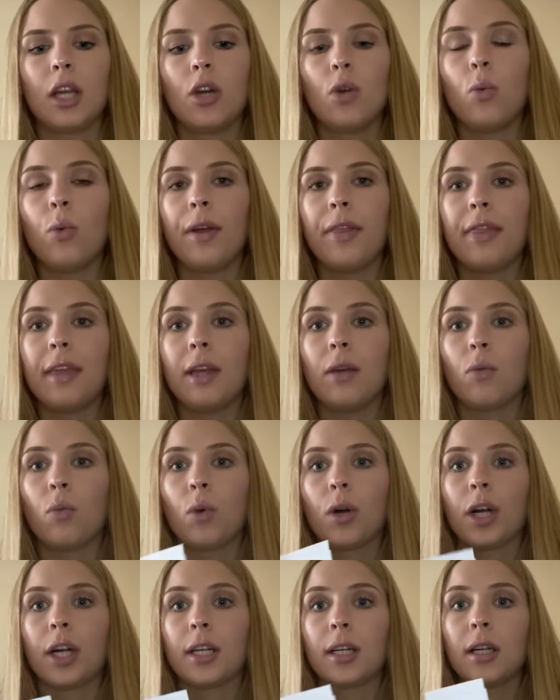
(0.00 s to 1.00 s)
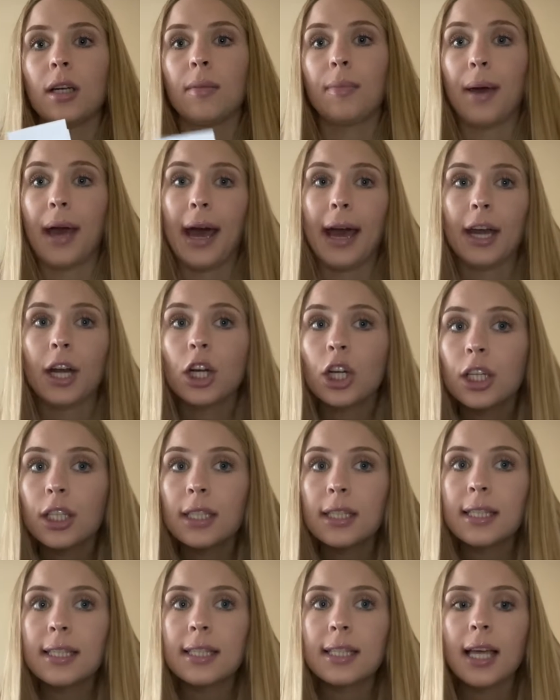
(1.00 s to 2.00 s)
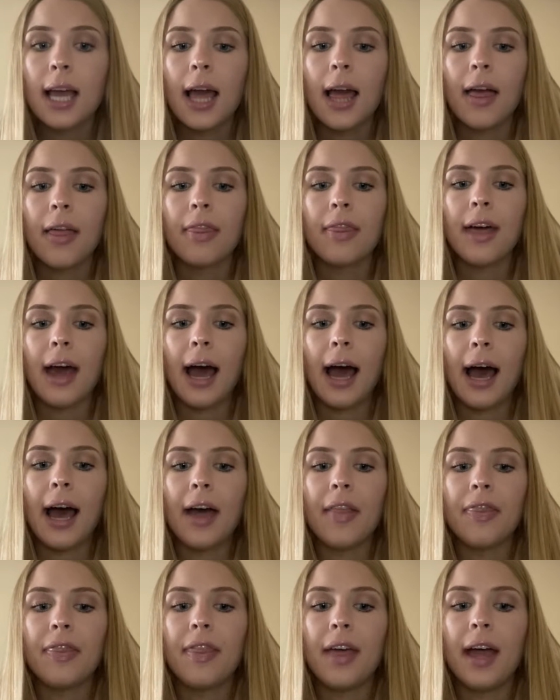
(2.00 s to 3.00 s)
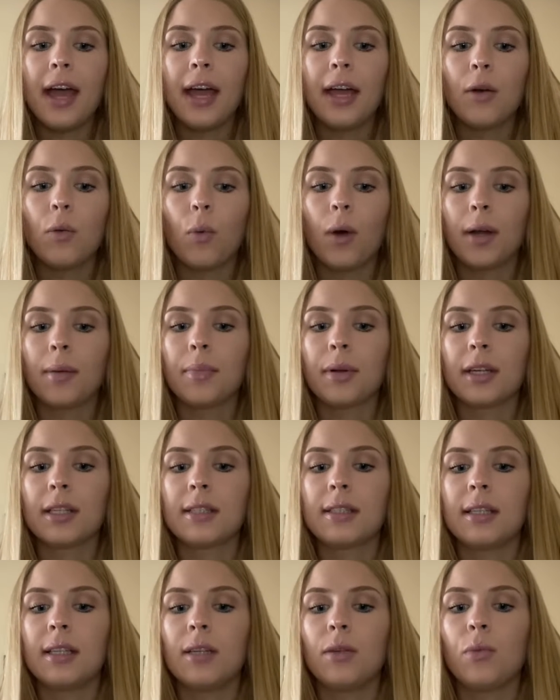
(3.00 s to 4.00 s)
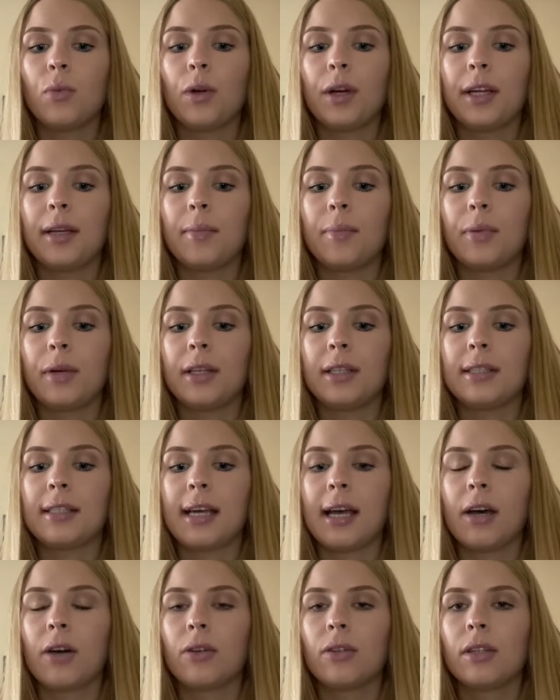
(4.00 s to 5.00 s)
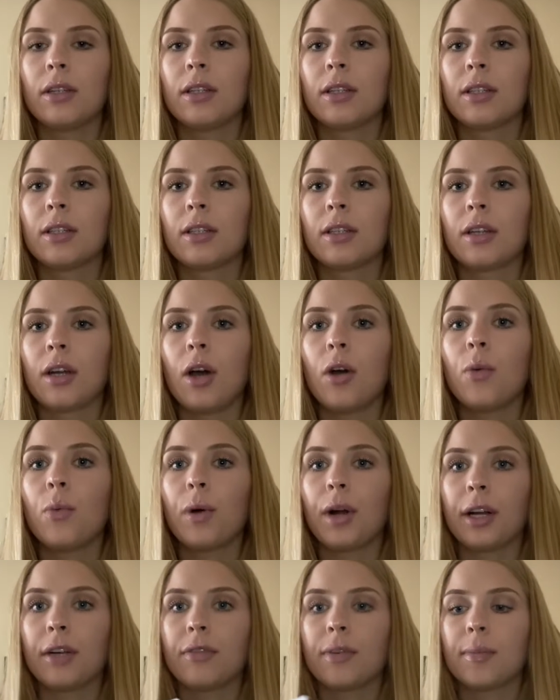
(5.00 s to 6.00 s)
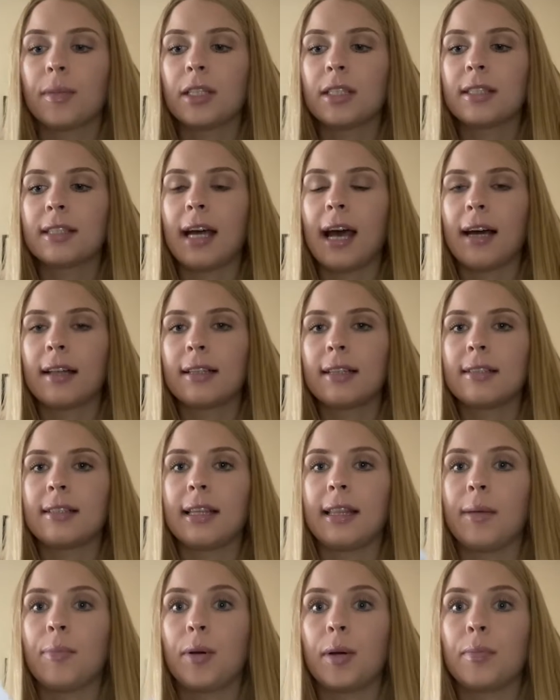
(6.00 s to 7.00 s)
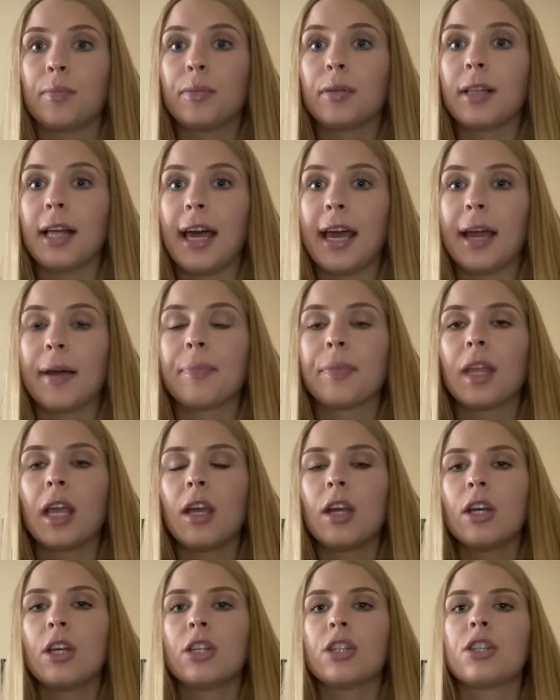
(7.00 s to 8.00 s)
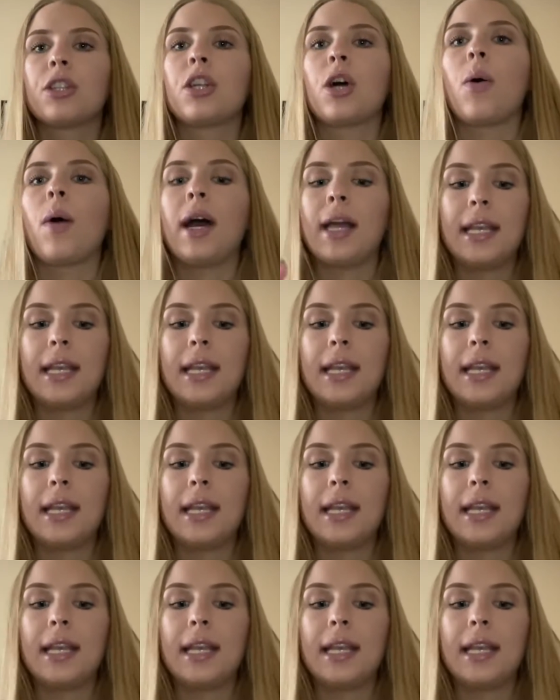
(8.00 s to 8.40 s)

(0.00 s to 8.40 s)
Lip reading: within word patterns, that then one person would put down a word from their stack. Let's say they put play. So